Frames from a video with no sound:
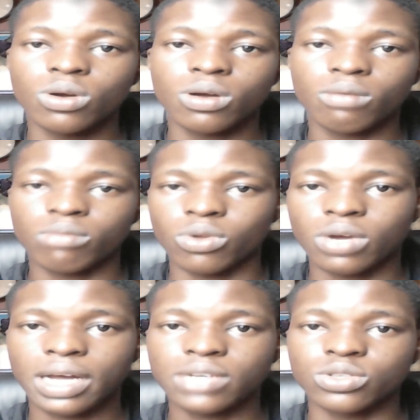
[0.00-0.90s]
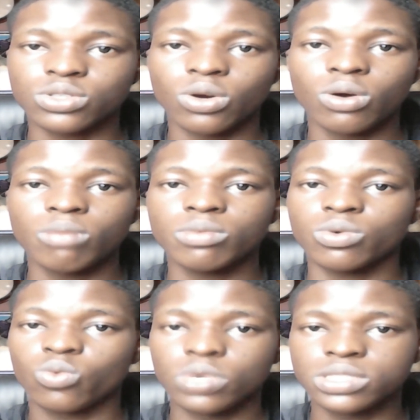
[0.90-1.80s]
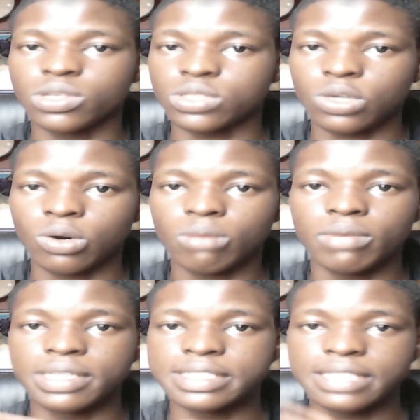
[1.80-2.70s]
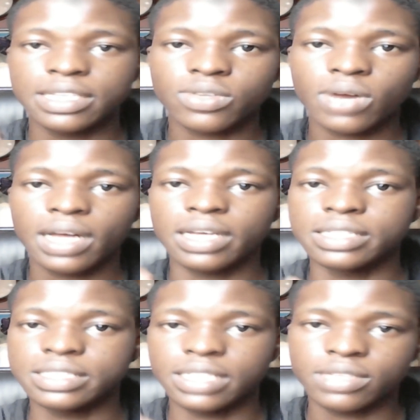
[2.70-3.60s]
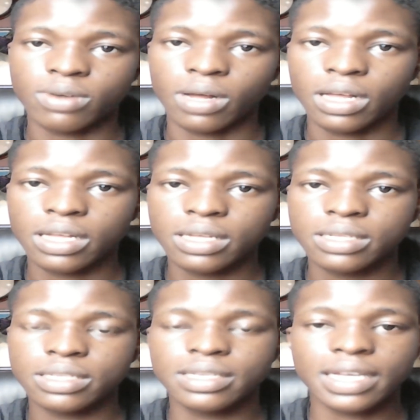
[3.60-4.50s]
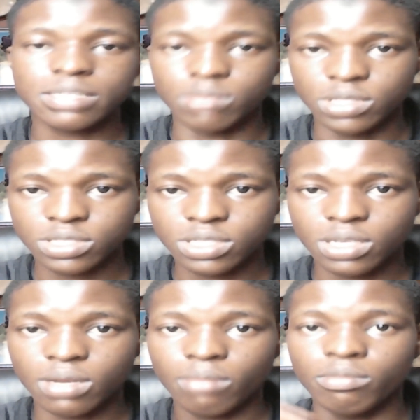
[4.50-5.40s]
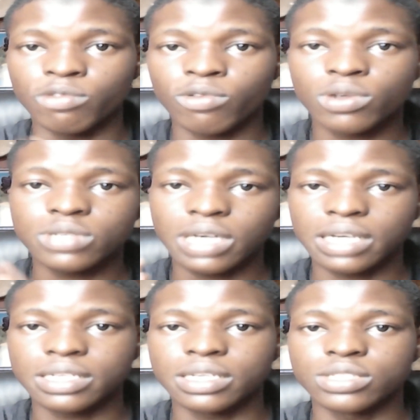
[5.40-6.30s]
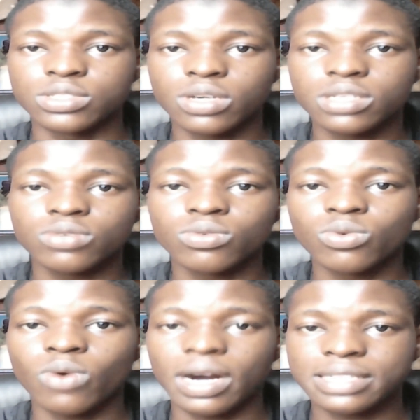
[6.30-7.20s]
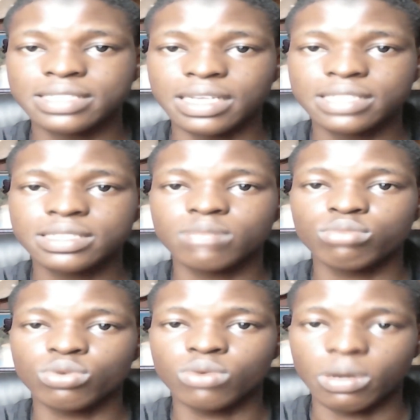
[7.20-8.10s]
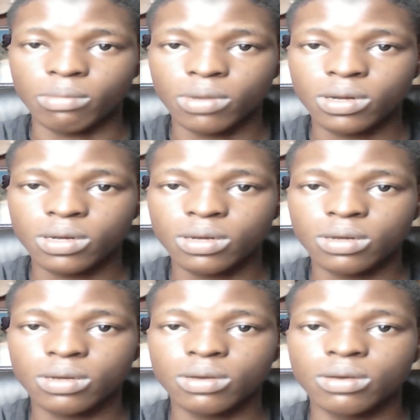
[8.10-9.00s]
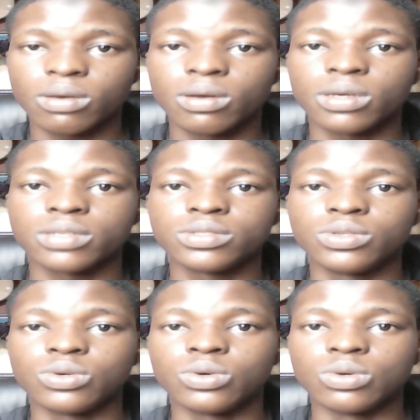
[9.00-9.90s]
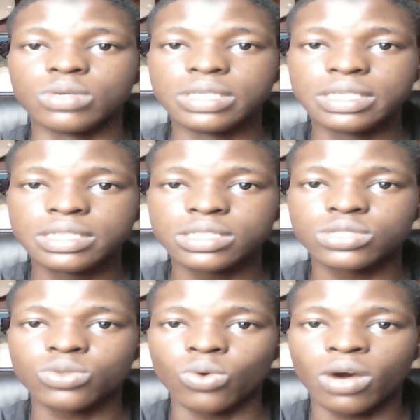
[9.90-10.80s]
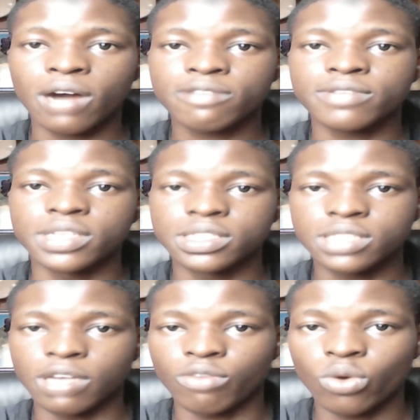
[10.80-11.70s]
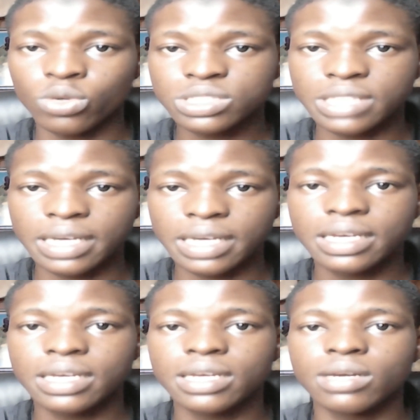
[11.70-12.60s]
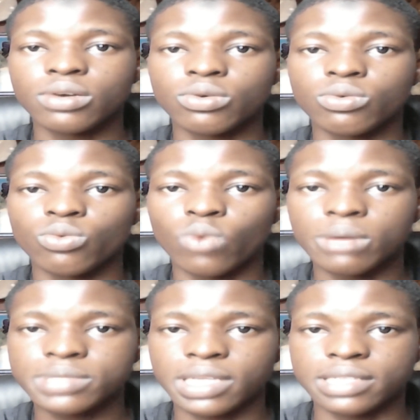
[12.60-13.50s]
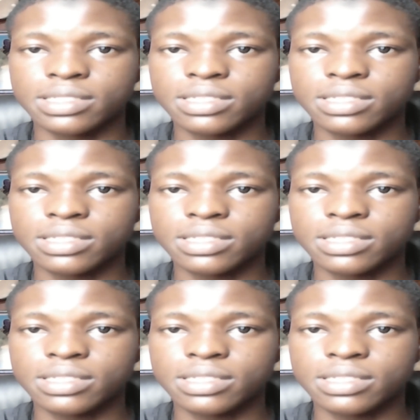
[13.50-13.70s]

Blogger.com, Wiz.com, etc. etc. That means before you can join Google AdSense program, you need to have a self-hosted website.